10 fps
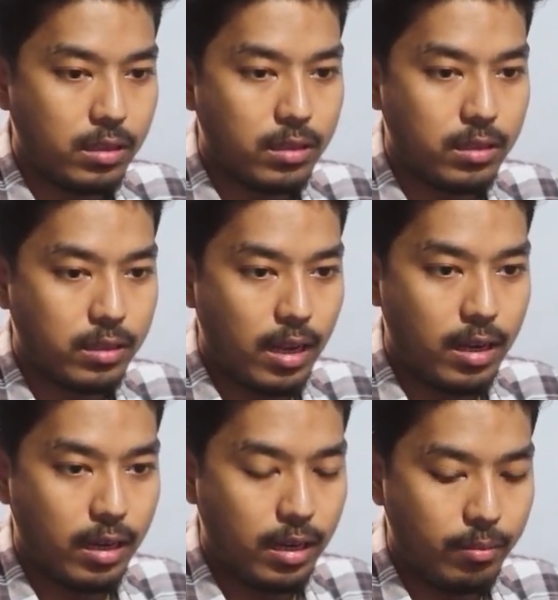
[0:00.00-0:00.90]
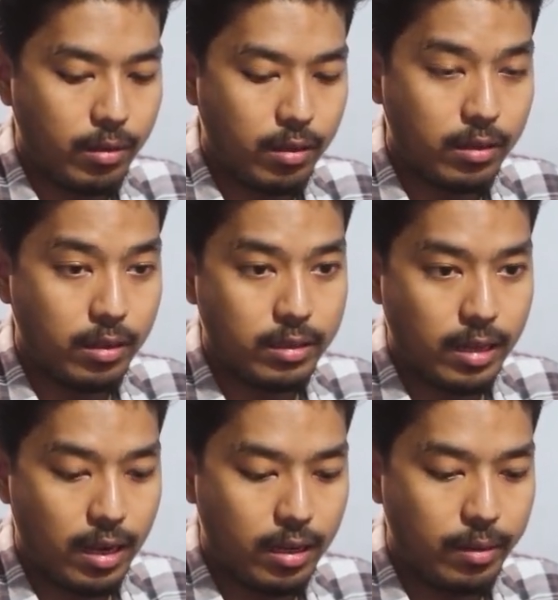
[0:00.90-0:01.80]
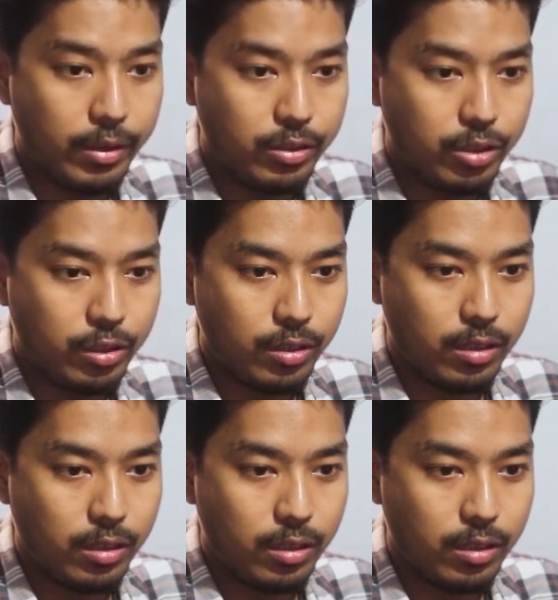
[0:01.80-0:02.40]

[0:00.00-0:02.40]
style image,